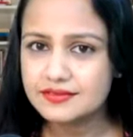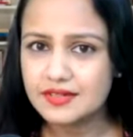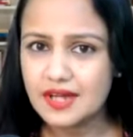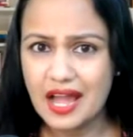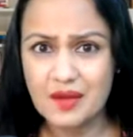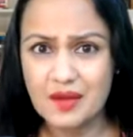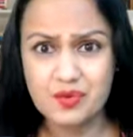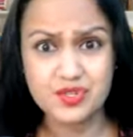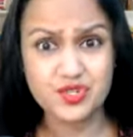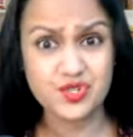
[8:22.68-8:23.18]

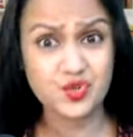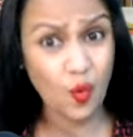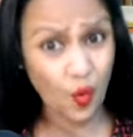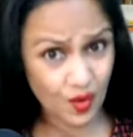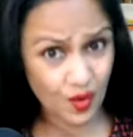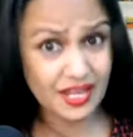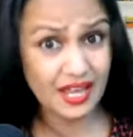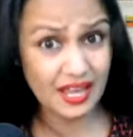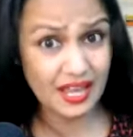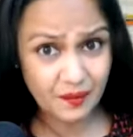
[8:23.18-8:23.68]
I was
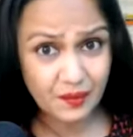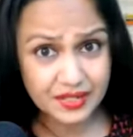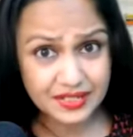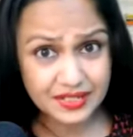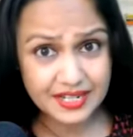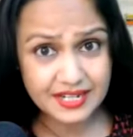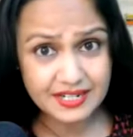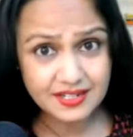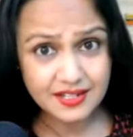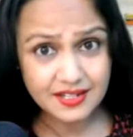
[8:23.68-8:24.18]
okay with
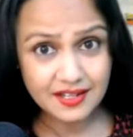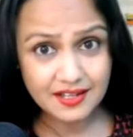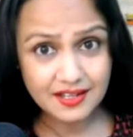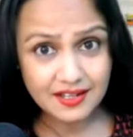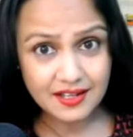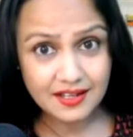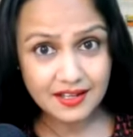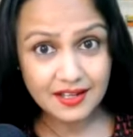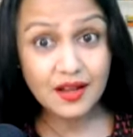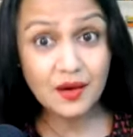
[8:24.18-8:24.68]
it.
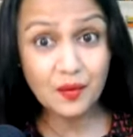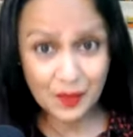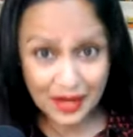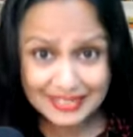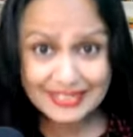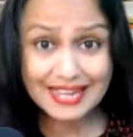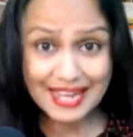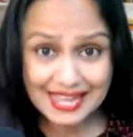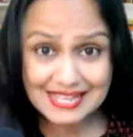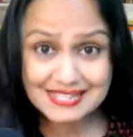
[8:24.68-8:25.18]
Well,
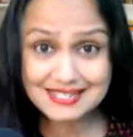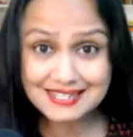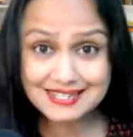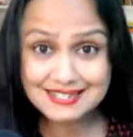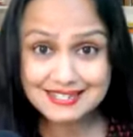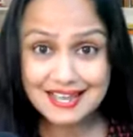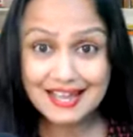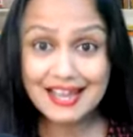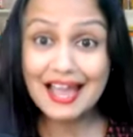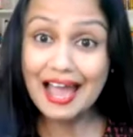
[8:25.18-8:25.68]
yes.
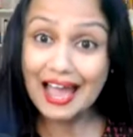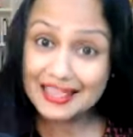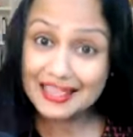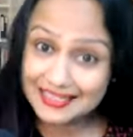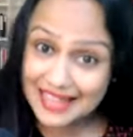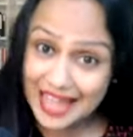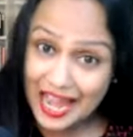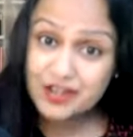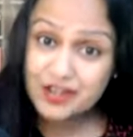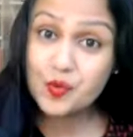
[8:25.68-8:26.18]
And
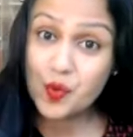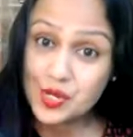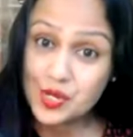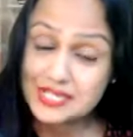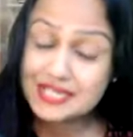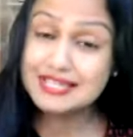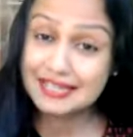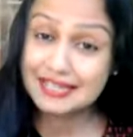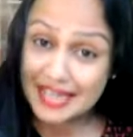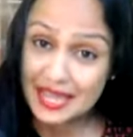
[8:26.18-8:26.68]
that was
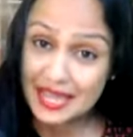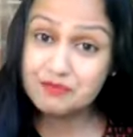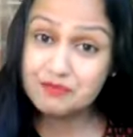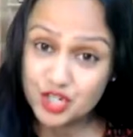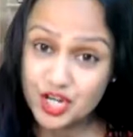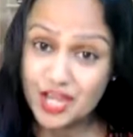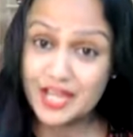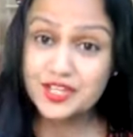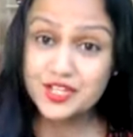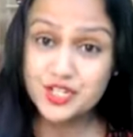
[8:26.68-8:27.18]
the game
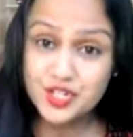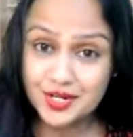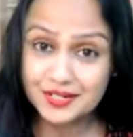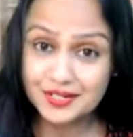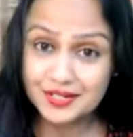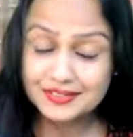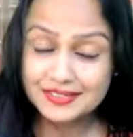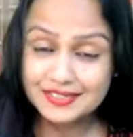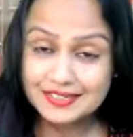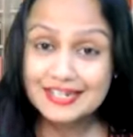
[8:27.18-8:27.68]
changer.
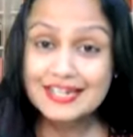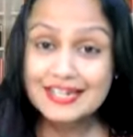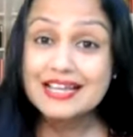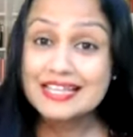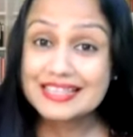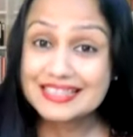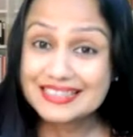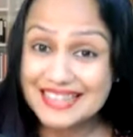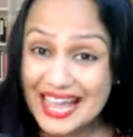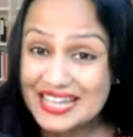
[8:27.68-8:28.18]

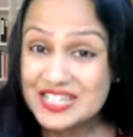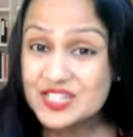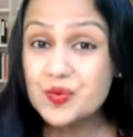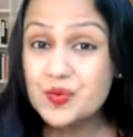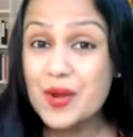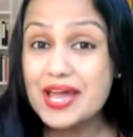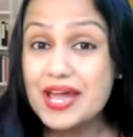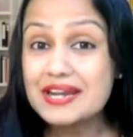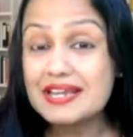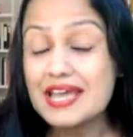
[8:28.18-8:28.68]
That's
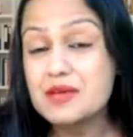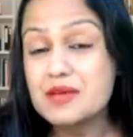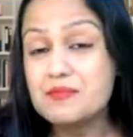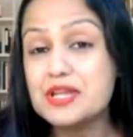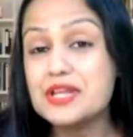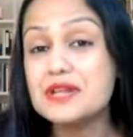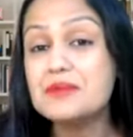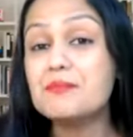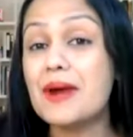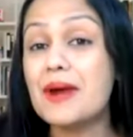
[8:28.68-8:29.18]
where came
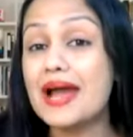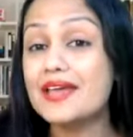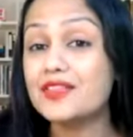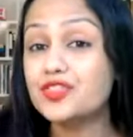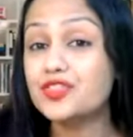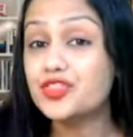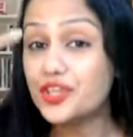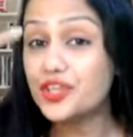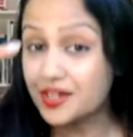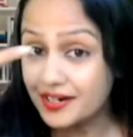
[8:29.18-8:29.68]
in my
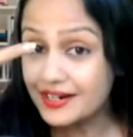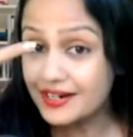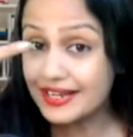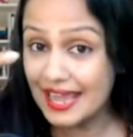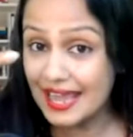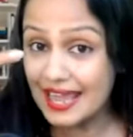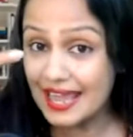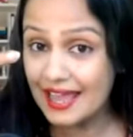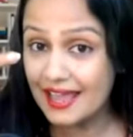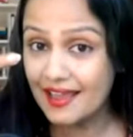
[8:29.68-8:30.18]
third
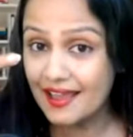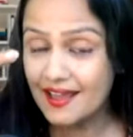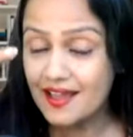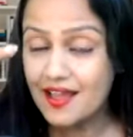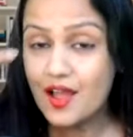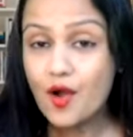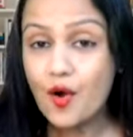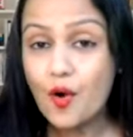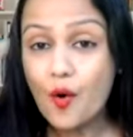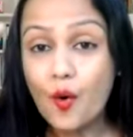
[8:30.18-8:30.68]
A,
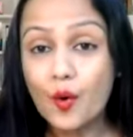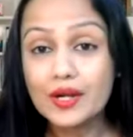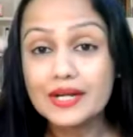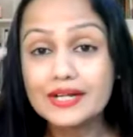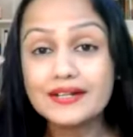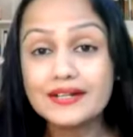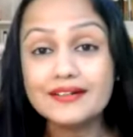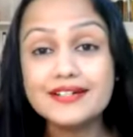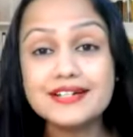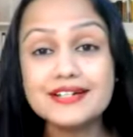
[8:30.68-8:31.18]

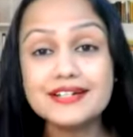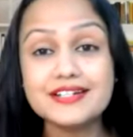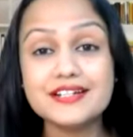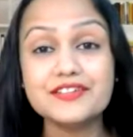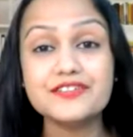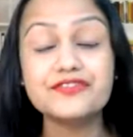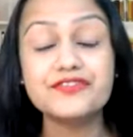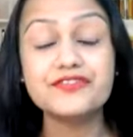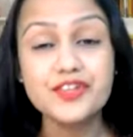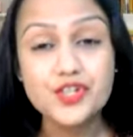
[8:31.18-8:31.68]

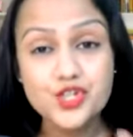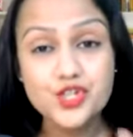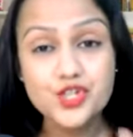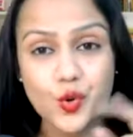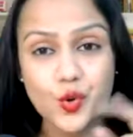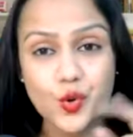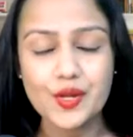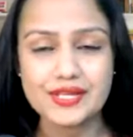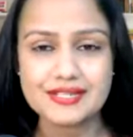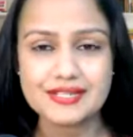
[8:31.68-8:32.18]
alternative
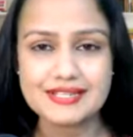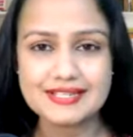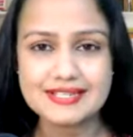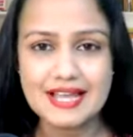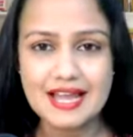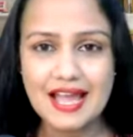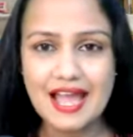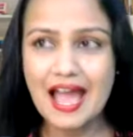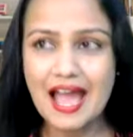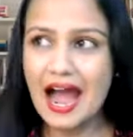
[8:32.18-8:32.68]
choice.
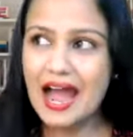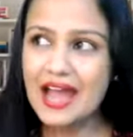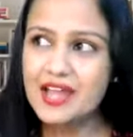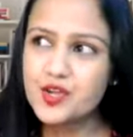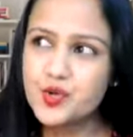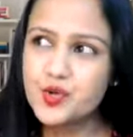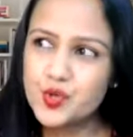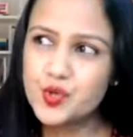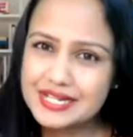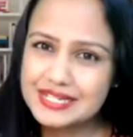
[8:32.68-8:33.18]
I
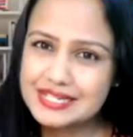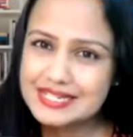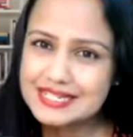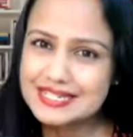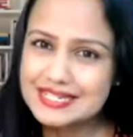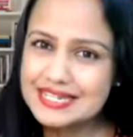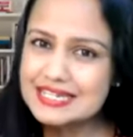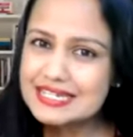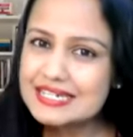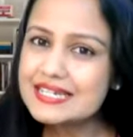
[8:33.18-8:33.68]
could
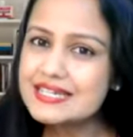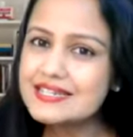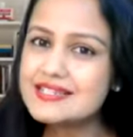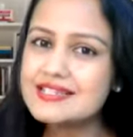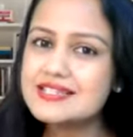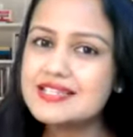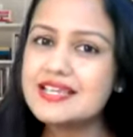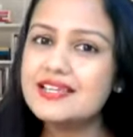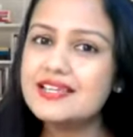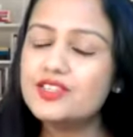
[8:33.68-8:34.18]
distinctly
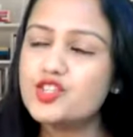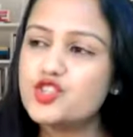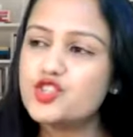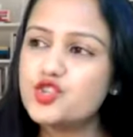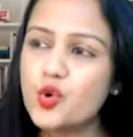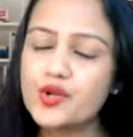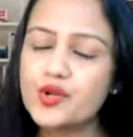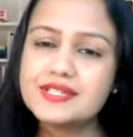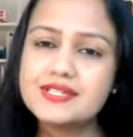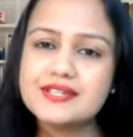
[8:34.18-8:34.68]
see the
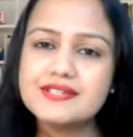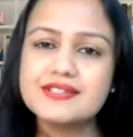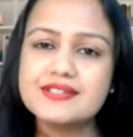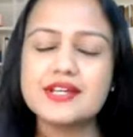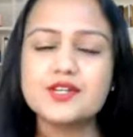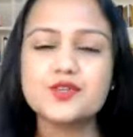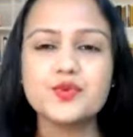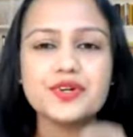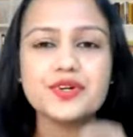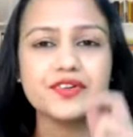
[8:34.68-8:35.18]
choices
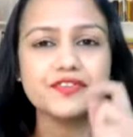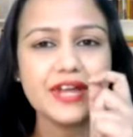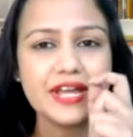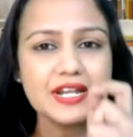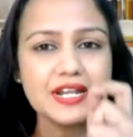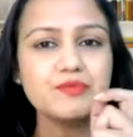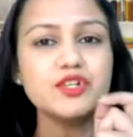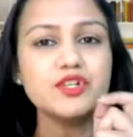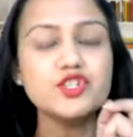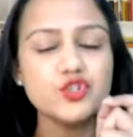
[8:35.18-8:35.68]
that were
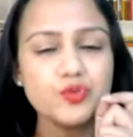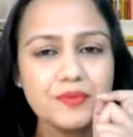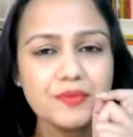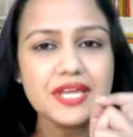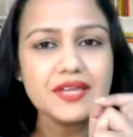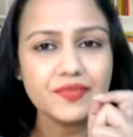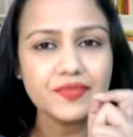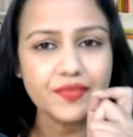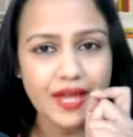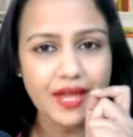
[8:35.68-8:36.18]
available to me
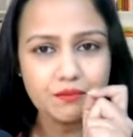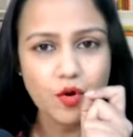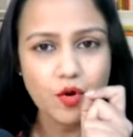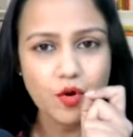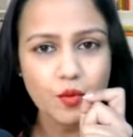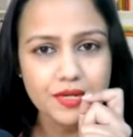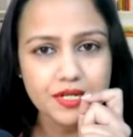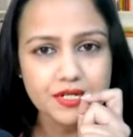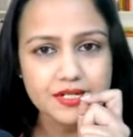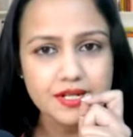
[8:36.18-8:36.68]
in that
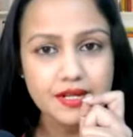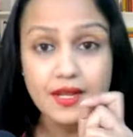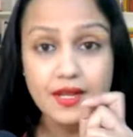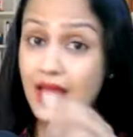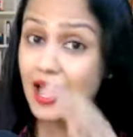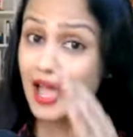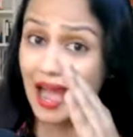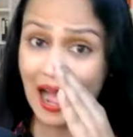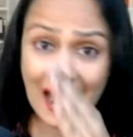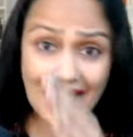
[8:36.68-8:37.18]
moment.
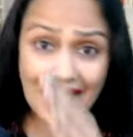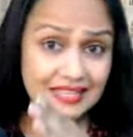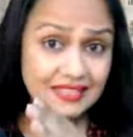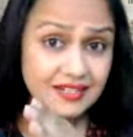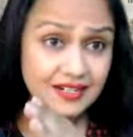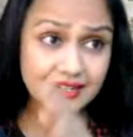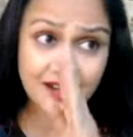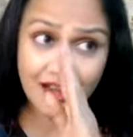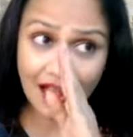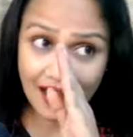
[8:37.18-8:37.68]

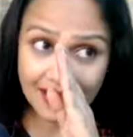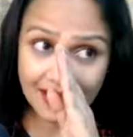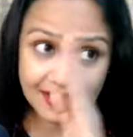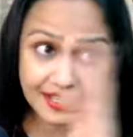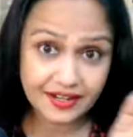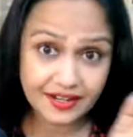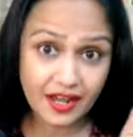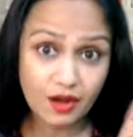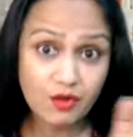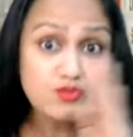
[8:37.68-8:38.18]
Either I
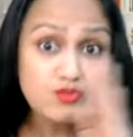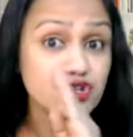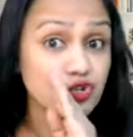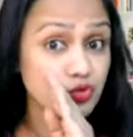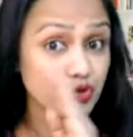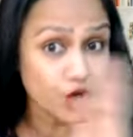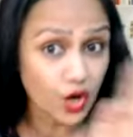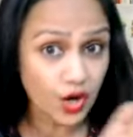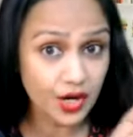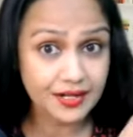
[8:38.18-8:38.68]
get out, do
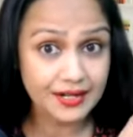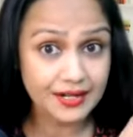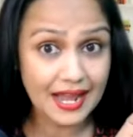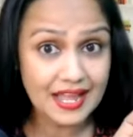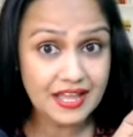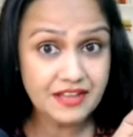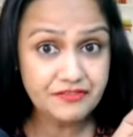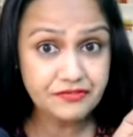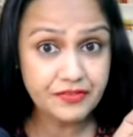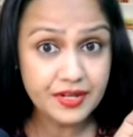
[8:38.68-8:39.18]
not
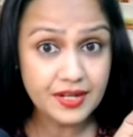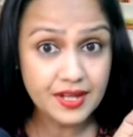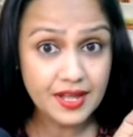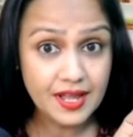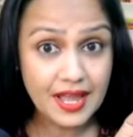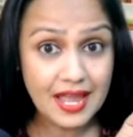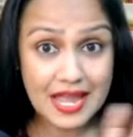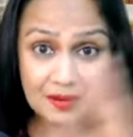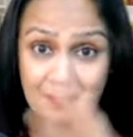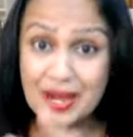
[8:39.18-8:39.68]
dive.
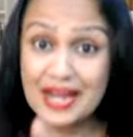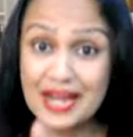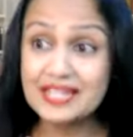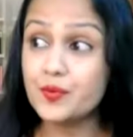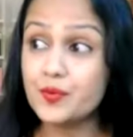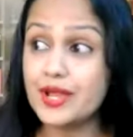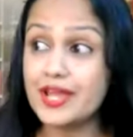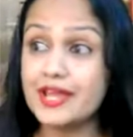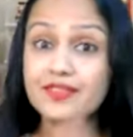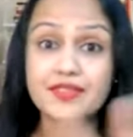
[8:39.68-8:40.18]
And by the
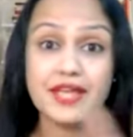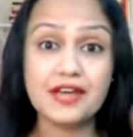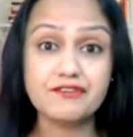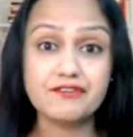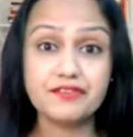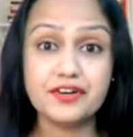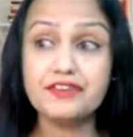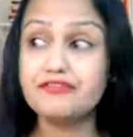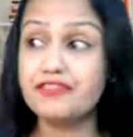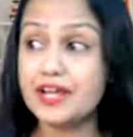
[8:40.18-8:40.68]
way, there
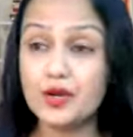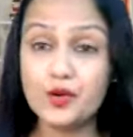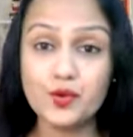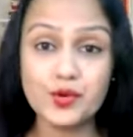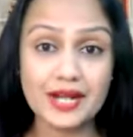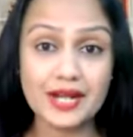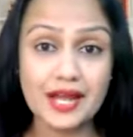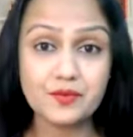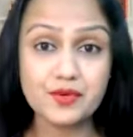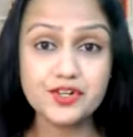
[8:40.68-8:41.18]
were fellow
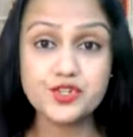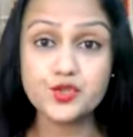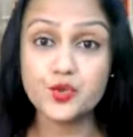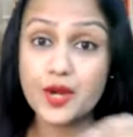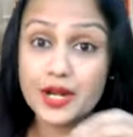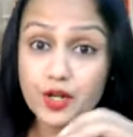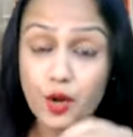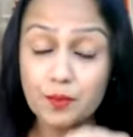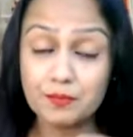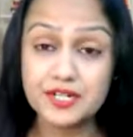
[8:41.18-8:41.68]
divers who
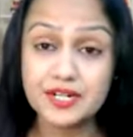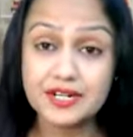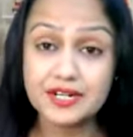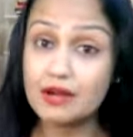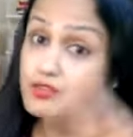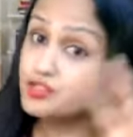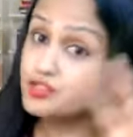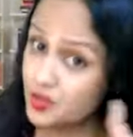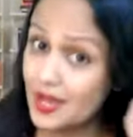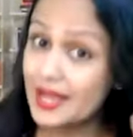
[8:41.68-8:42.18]
had opted
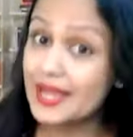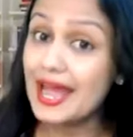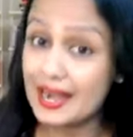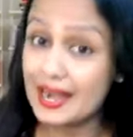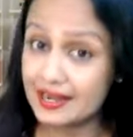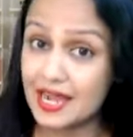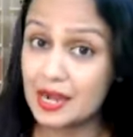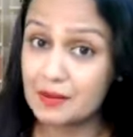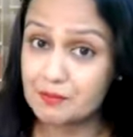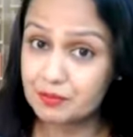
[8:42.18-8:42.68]
out, so I
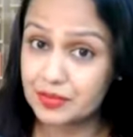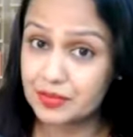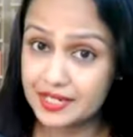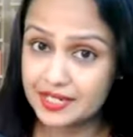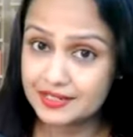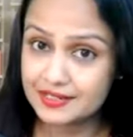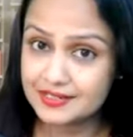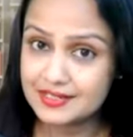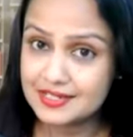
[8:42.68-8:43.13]
had company.